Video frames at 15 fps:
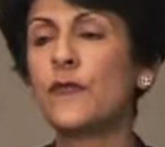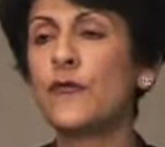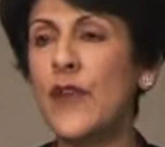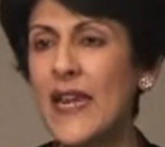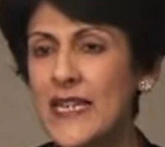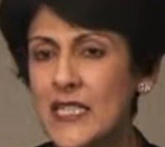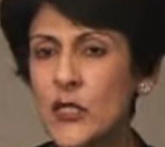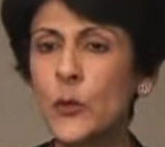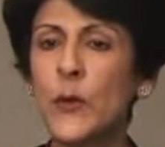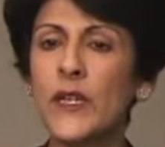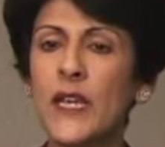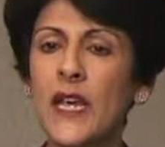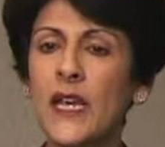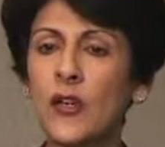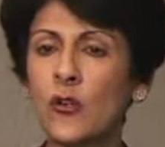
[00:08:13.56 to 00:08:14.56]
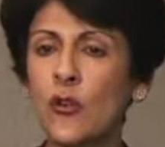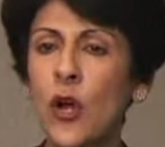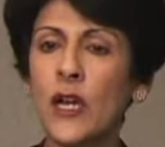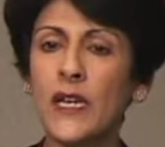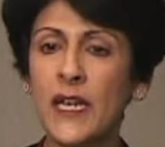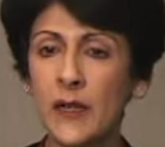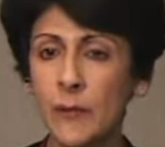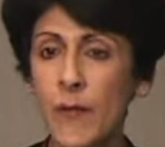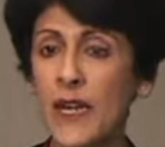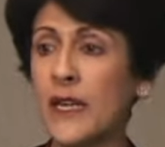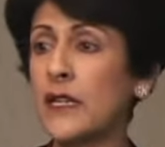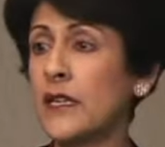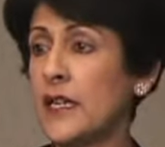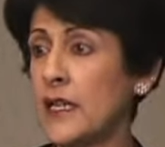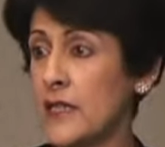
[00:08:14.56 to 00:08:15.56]
faced with a chronic
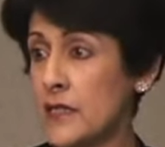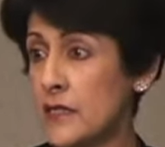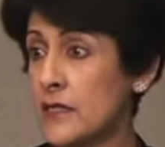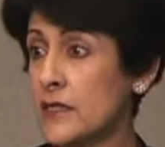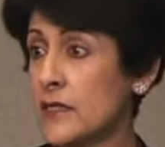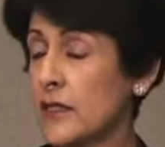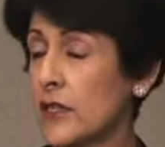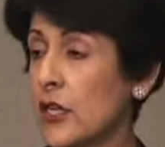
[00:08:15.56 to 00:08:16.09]
medical illness,